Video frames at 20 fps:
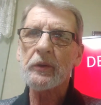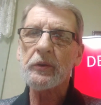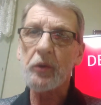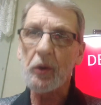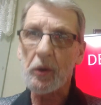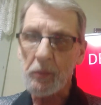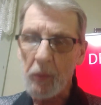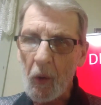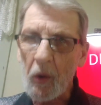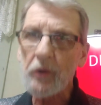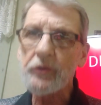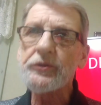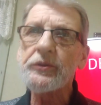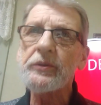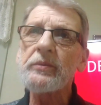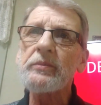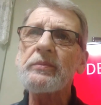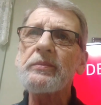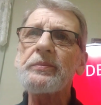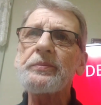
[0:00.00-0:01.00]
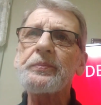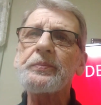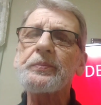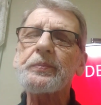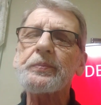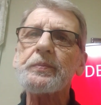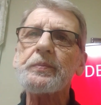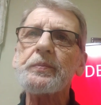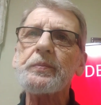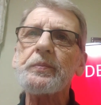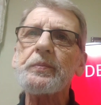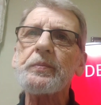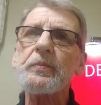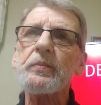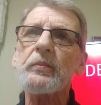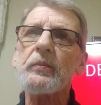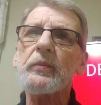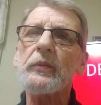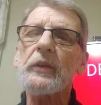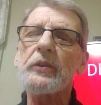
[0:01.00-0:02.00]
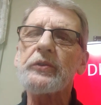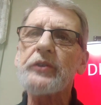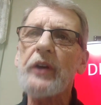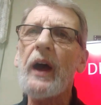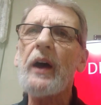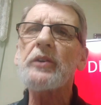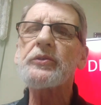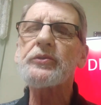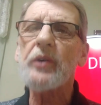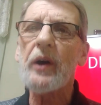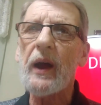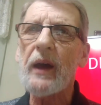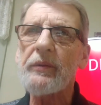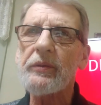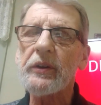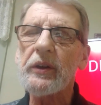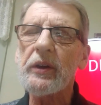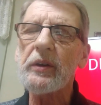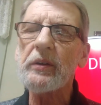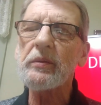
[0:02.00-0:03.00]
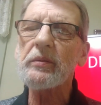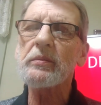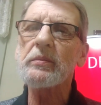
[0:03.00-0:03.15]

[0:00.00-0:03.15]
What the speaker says: to abortion, child trafficking,